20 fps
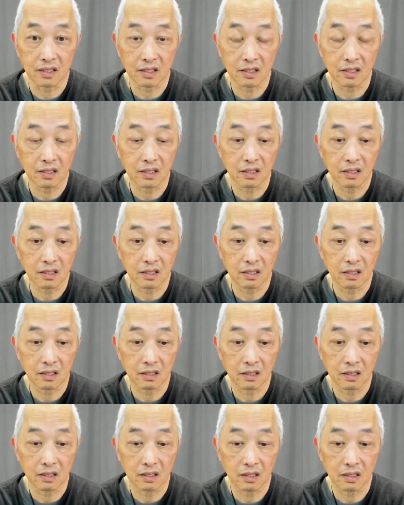And the
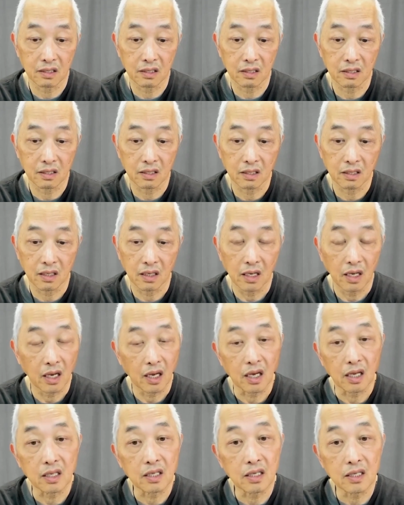list goes on. So
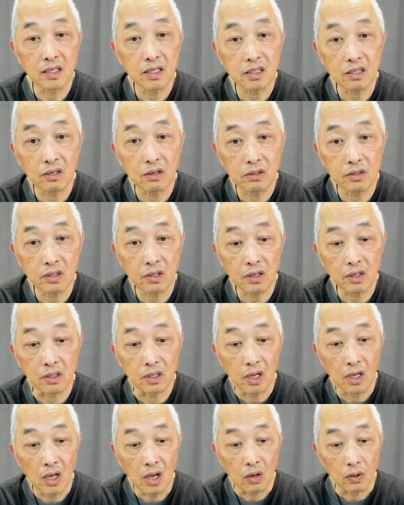we gotta not only
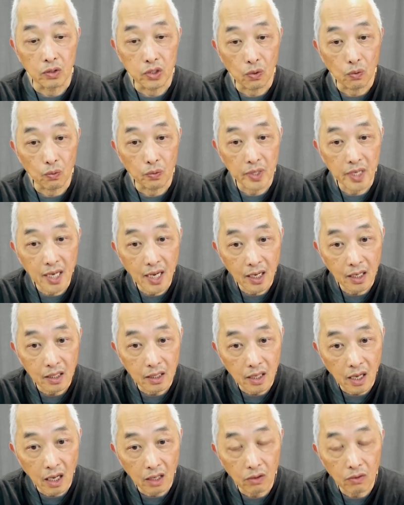protect
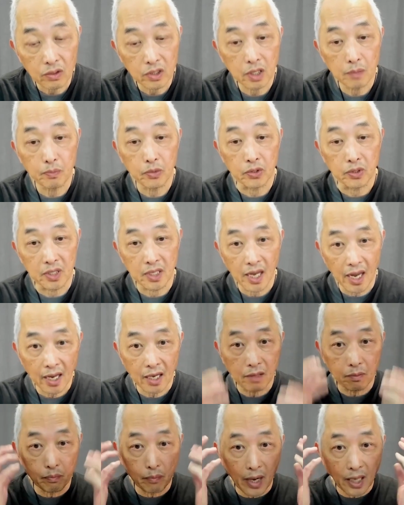mentally, we gotta
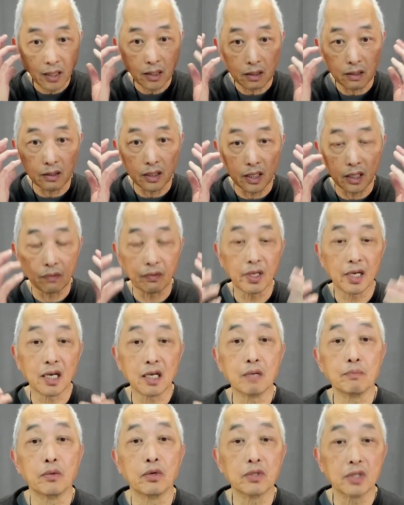protect our body. So how do
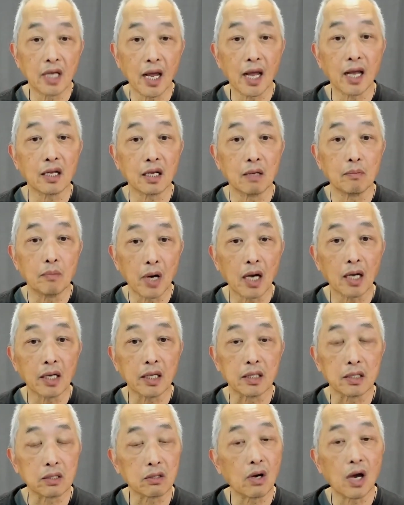we do that?
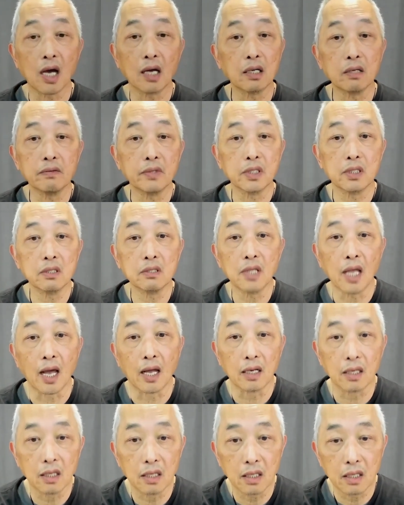Well,
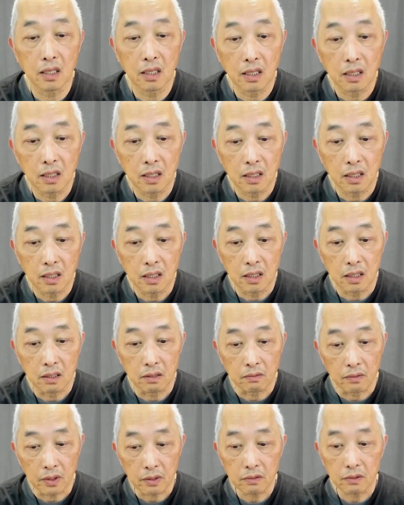here's our
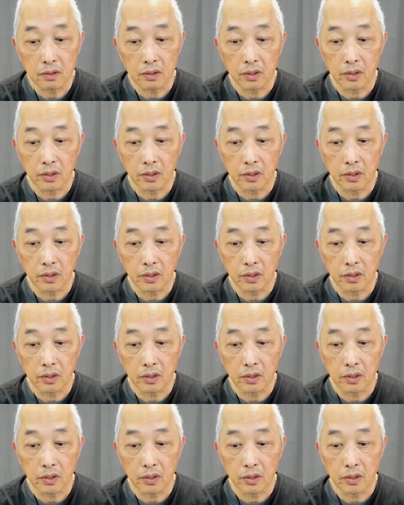practice.